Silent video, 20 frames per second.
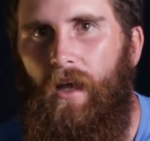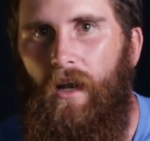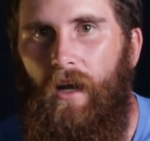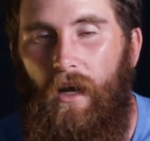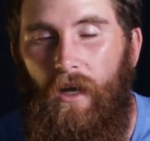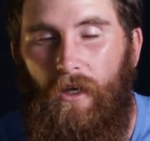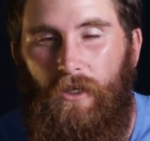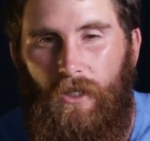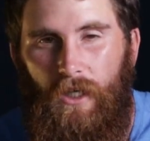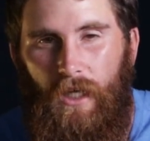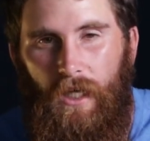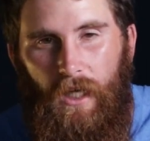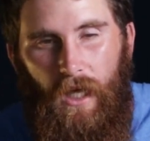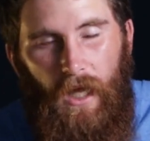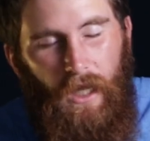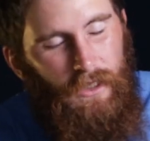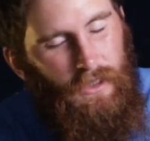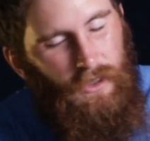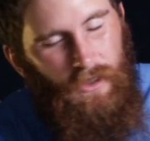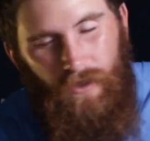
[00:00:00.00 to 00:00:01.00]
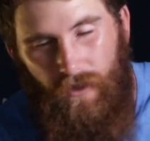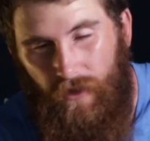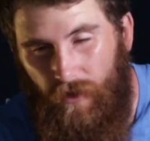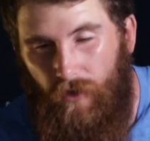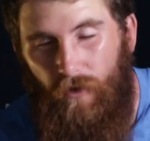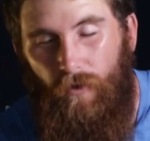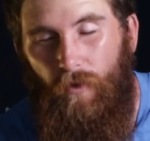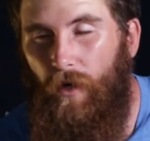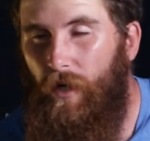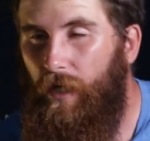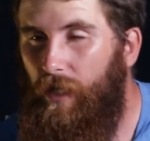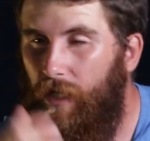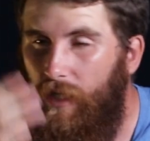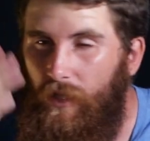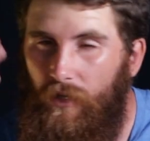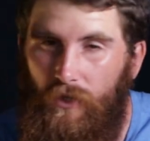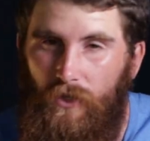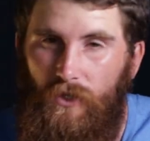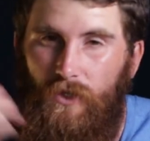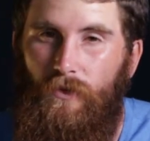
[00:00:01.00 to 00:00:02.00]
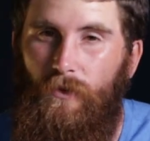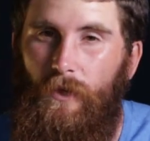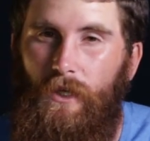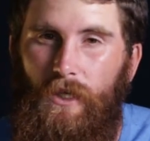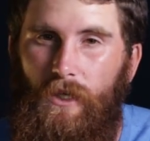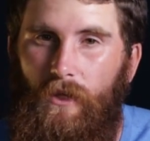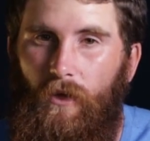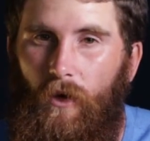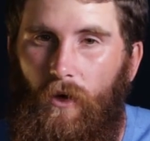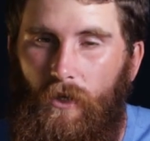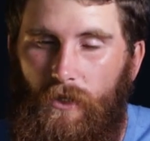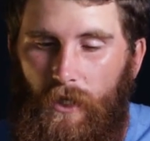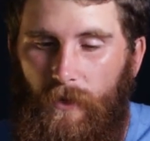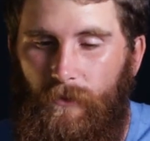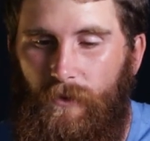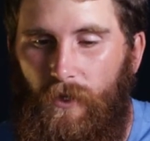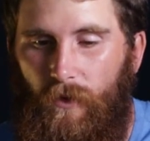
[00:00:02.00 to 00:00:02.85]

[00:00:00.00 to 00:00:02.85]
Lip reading: Literally, you're working, you're sweating the whole time.